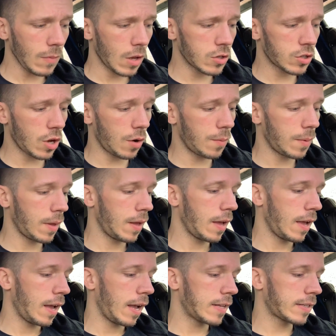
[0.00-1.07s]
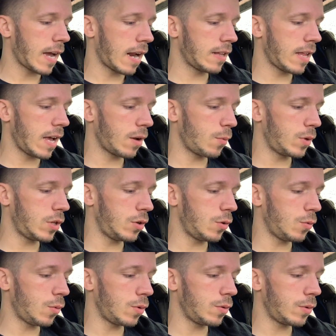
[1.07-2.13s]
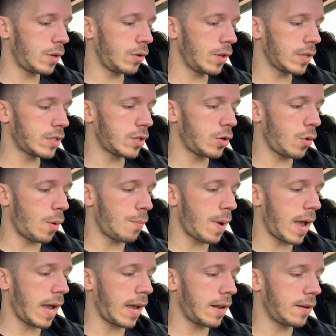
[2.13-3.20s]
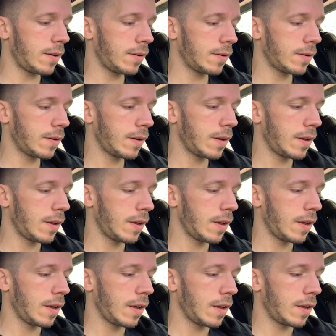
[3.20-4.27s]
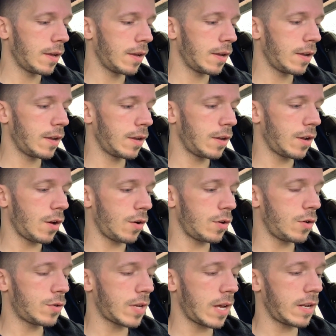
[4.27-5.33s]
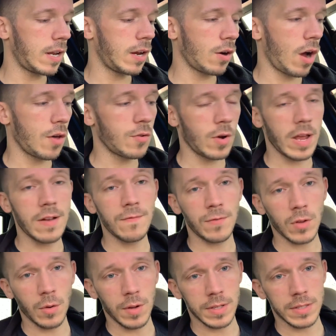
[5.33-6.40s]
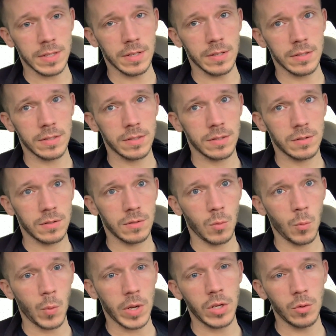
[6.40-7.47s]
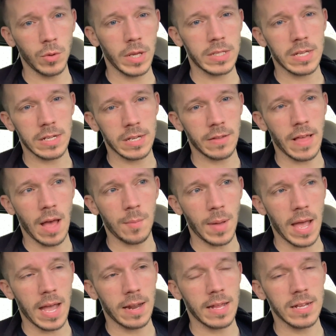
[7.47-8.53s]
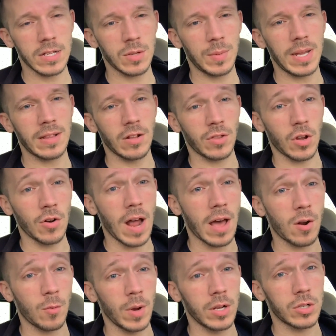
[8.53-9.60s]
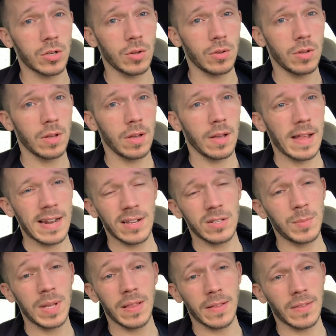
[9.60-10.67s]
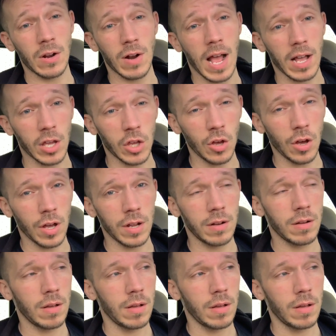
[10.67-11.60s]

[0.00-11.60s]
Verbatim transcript: So it's kind of like when you when you listen to a band, you know, you tend to hear other influences when you listen to that band. It doesn't mean that they're not original, it doesn't mean that they're not good,